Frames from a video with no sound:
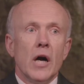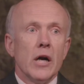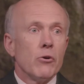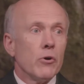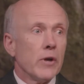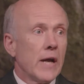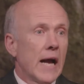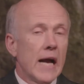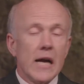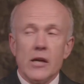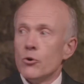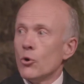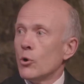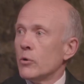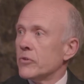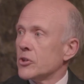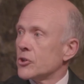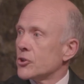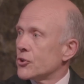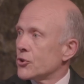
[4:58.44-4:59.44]
I'm going to hand
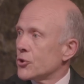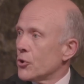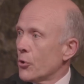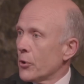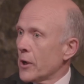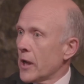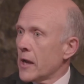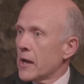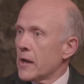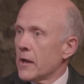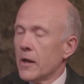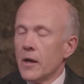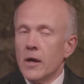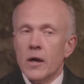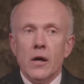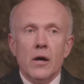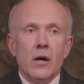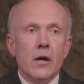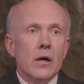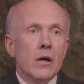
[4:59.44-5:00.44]
over to Tony,
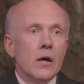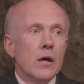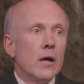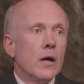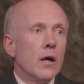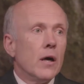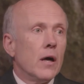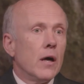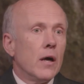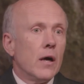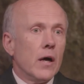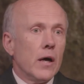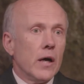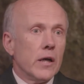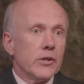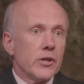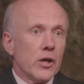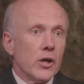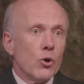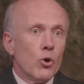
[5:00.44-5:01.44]

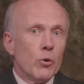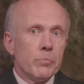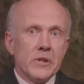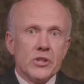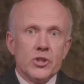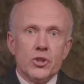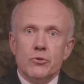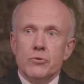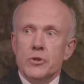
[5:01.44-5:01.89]
and I hope that you